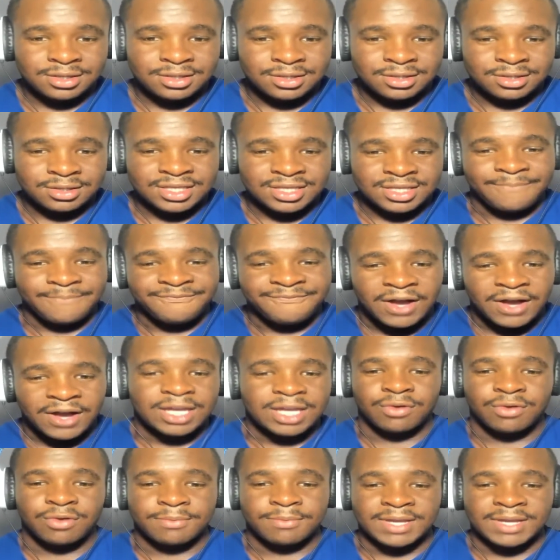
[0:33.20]
Stop
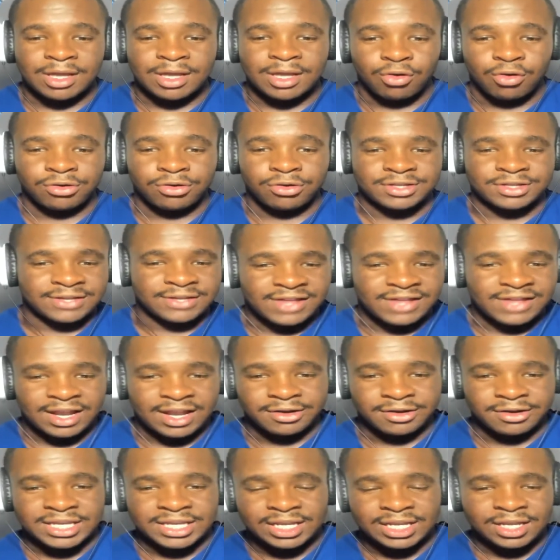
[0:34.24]
fucking with me, owners of
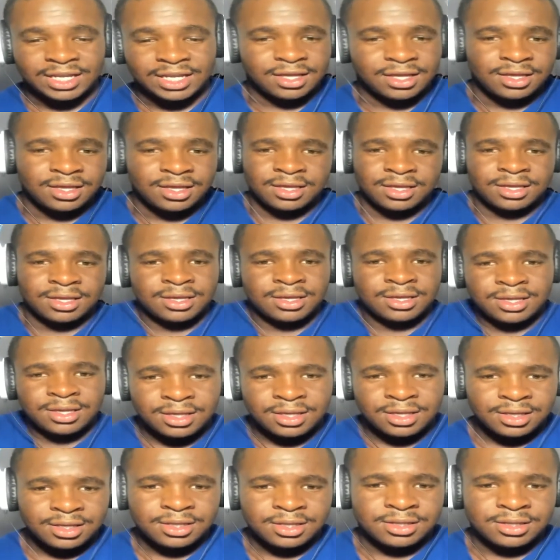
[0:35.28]
Letterkenny. How you know?
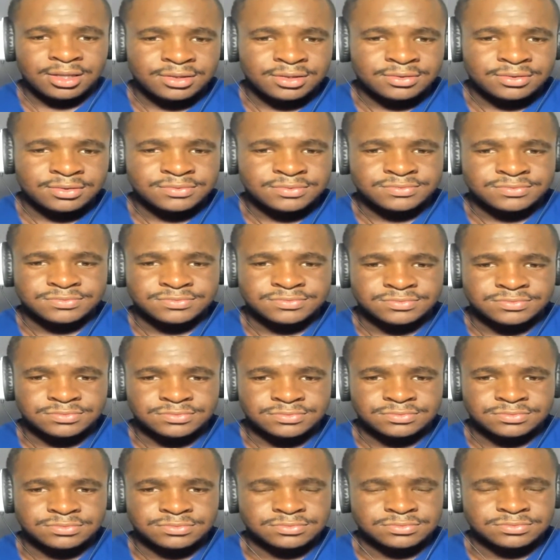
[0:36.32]
Good, and you? Oh,
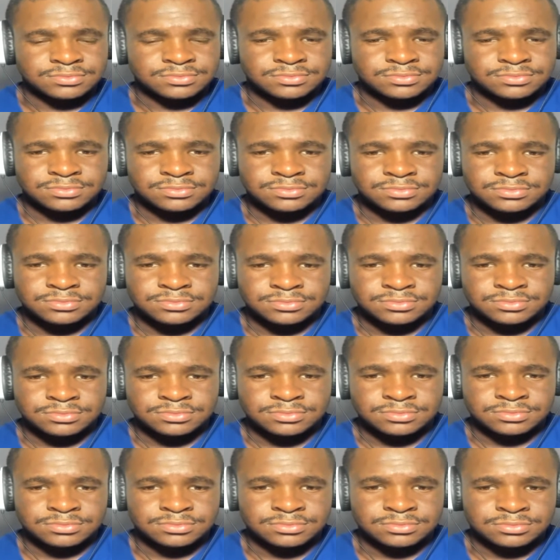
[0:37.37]
not so bad.
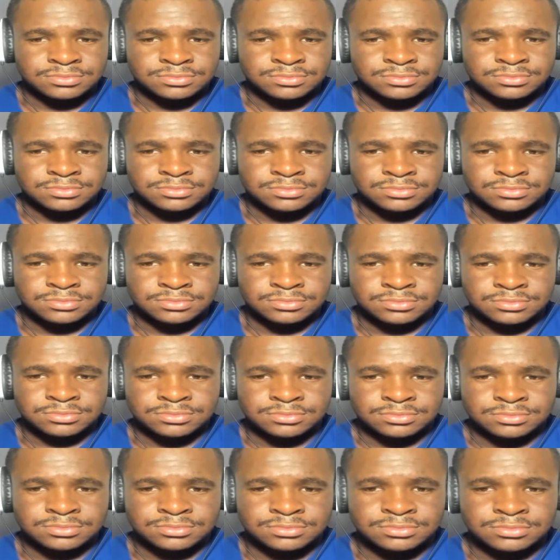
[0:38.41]
Ooh, look what
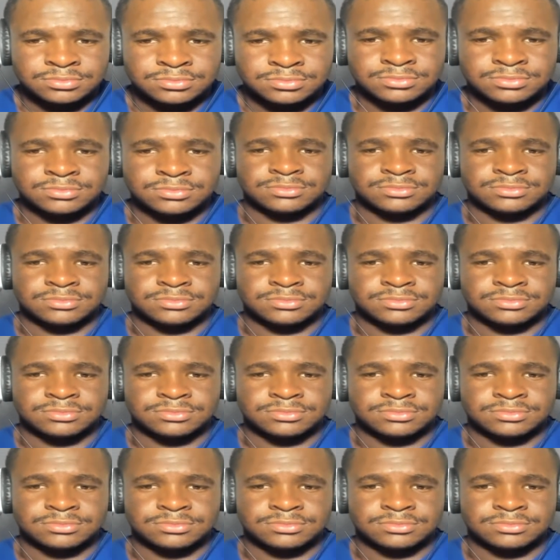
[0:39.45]
you brought with you.